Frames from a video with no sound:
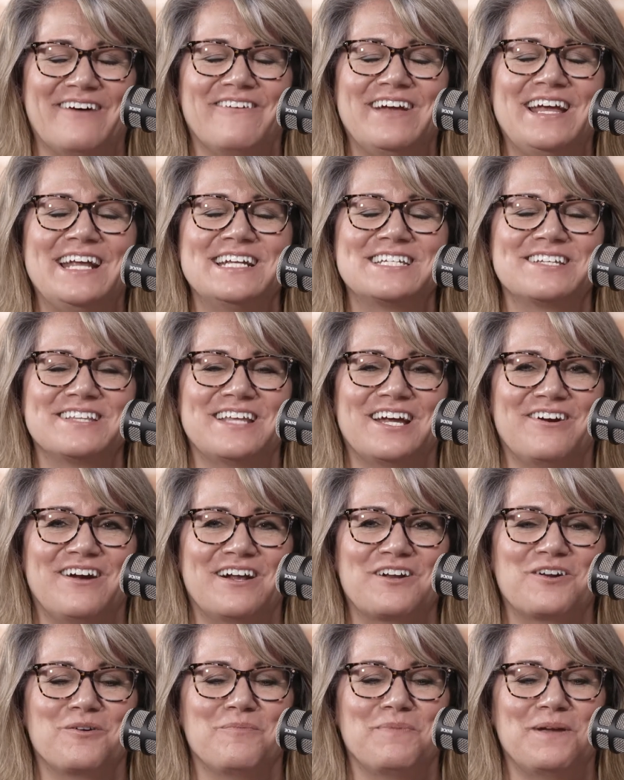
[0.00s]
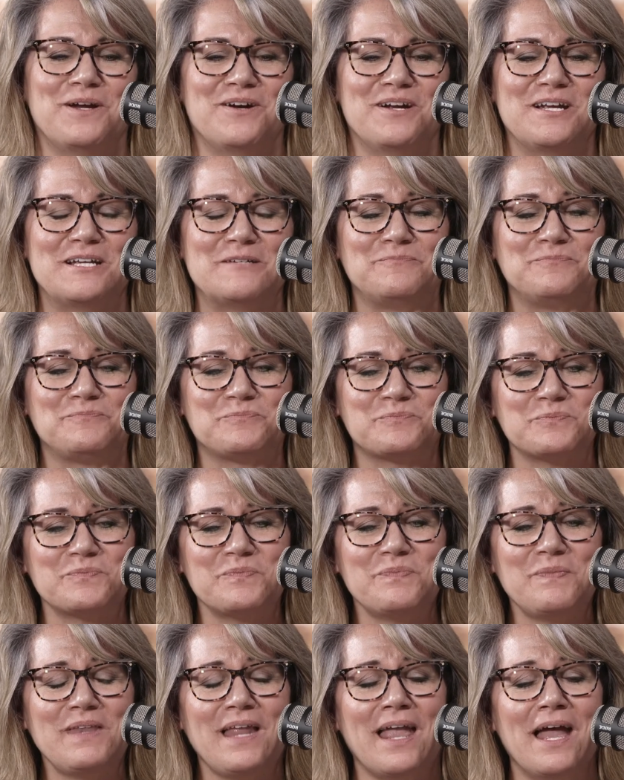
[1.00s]
Wait until that creditor period.
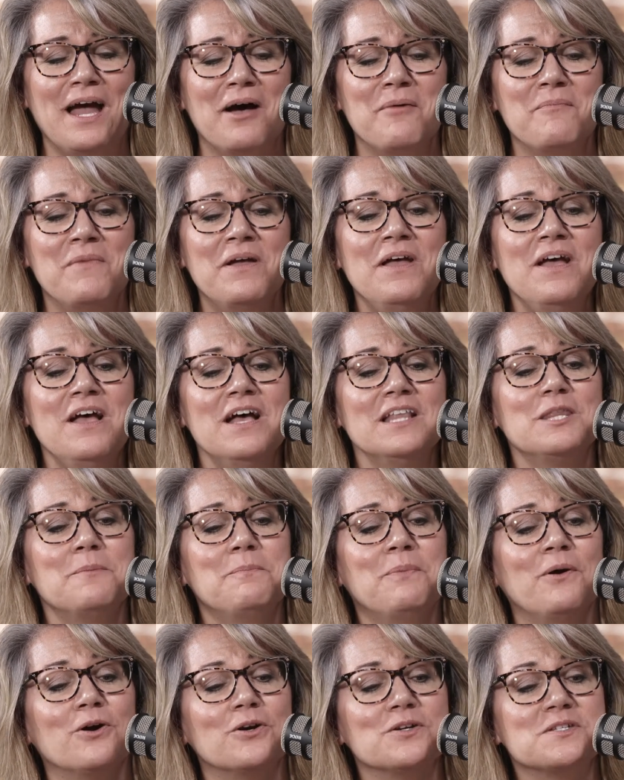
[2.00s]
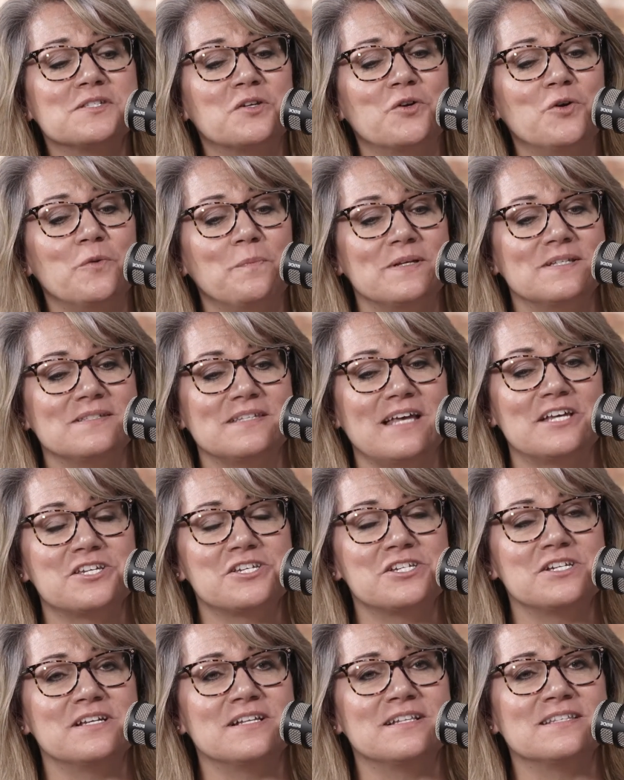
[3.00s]
The personal
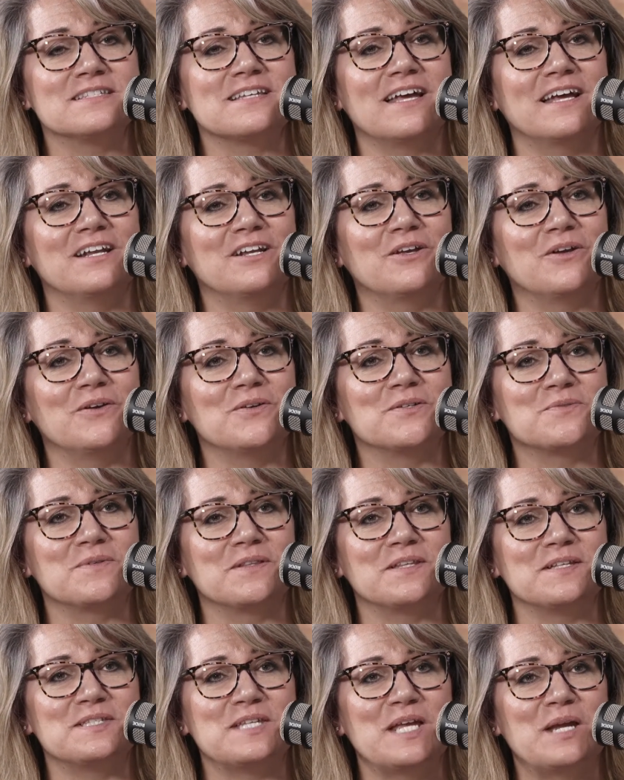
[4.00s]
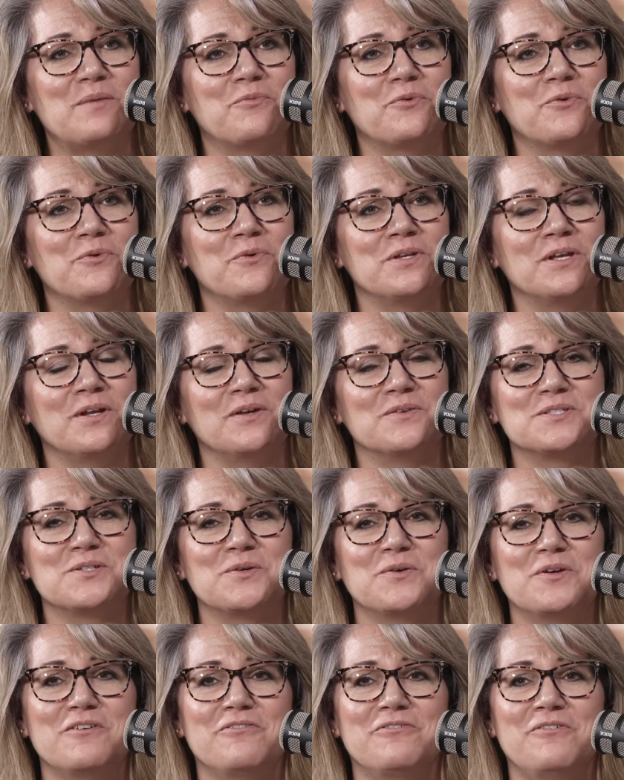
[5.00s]
possessions kind of goes with the same rule,
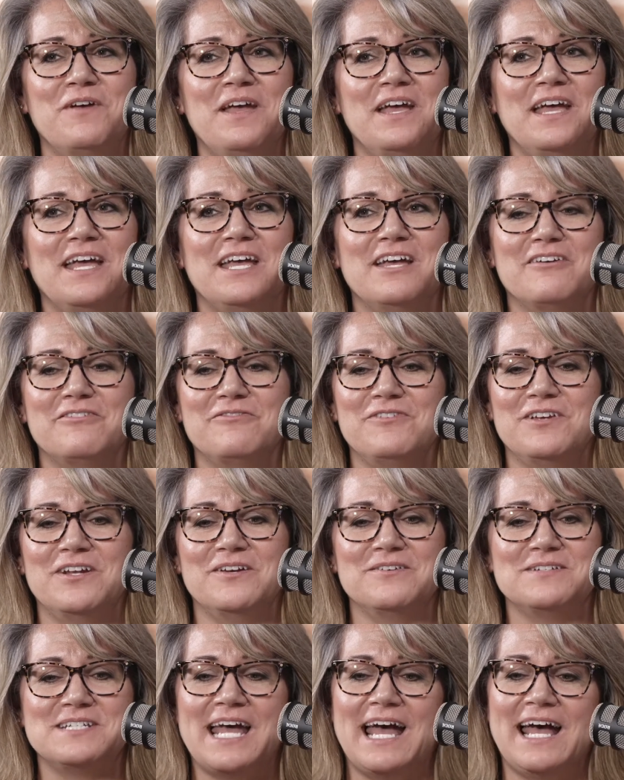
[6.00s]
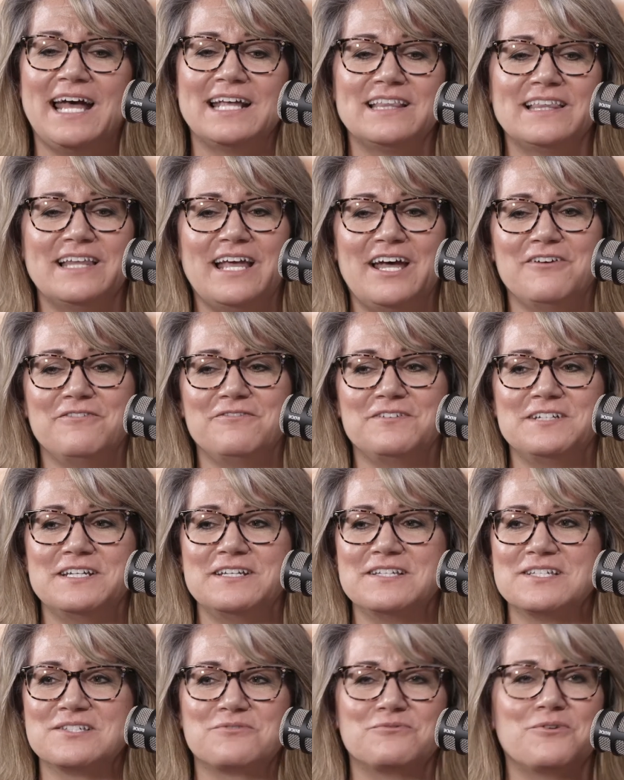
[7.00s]
so if dad left
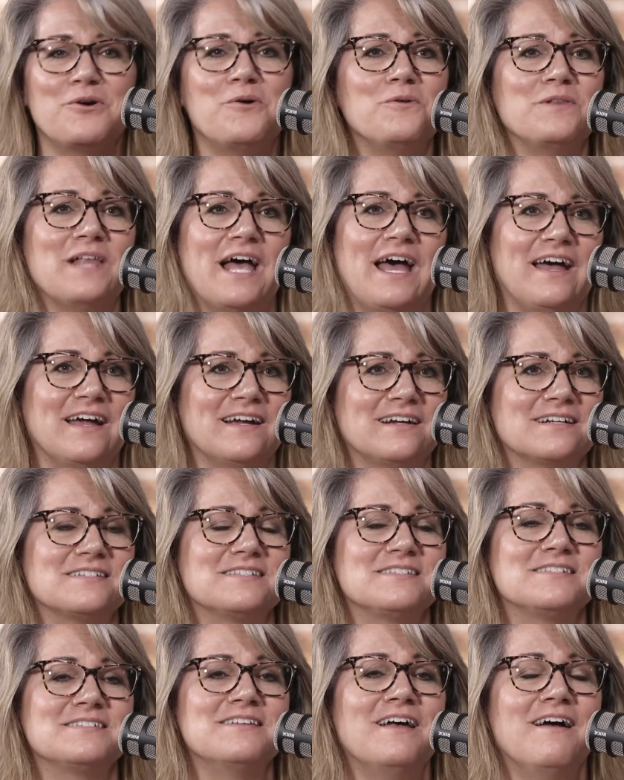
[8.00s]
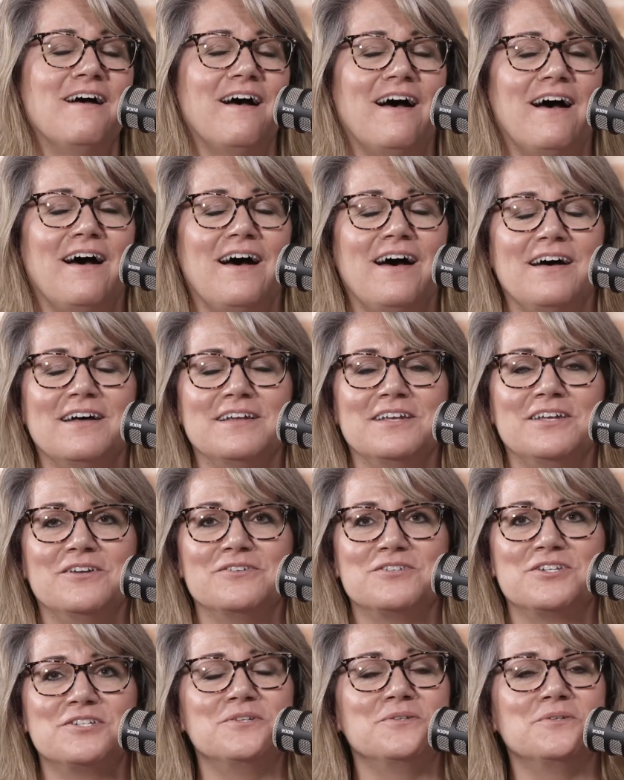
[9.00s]
his Rolex,
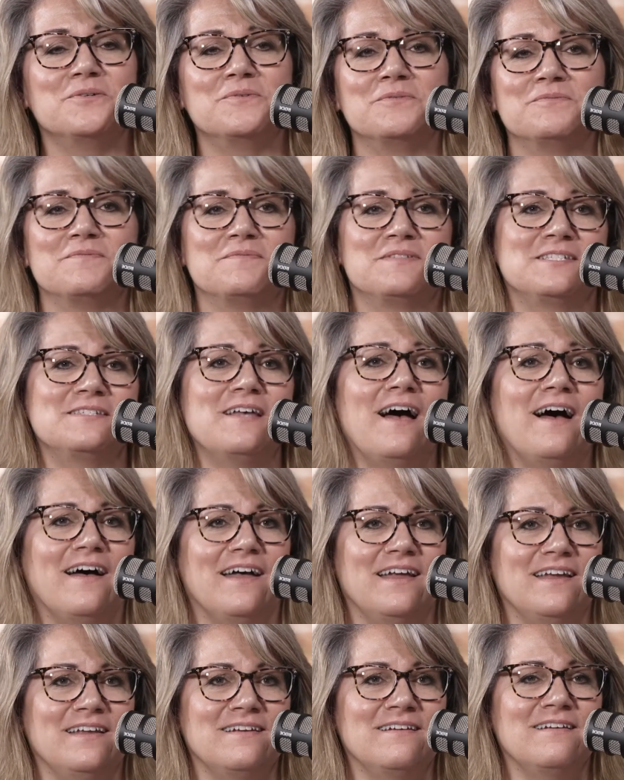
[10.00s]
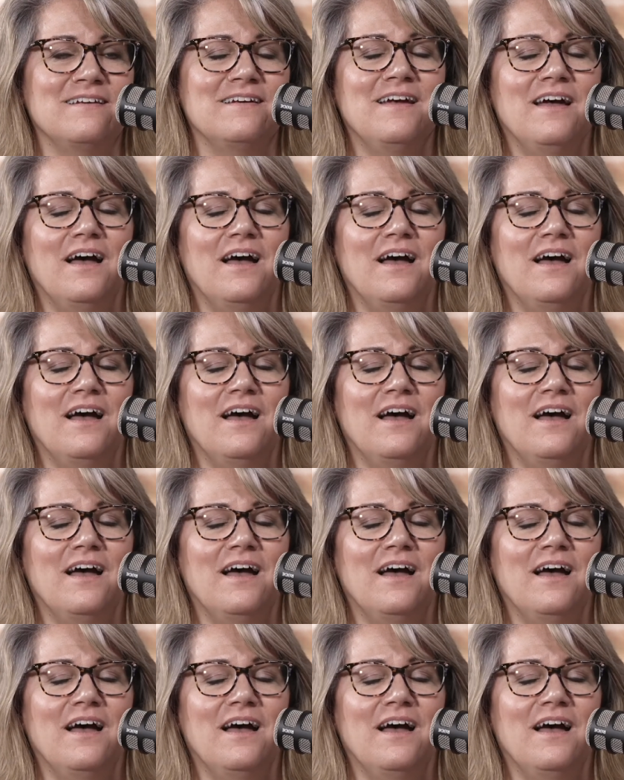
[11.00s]
to son,